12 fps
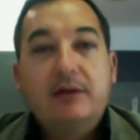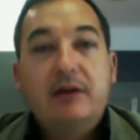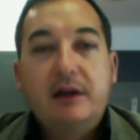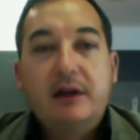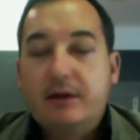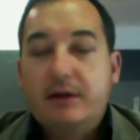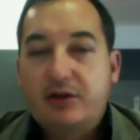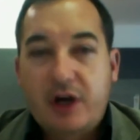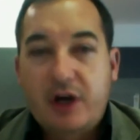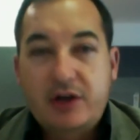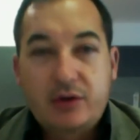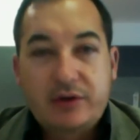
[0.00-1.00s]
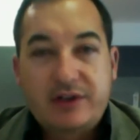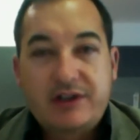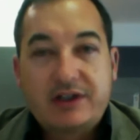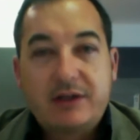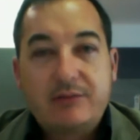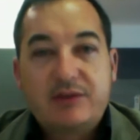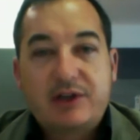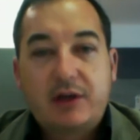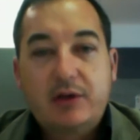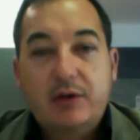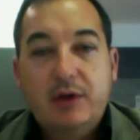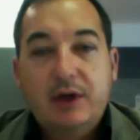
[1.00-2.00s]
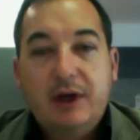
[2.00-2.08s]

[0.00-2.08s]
the structural system. So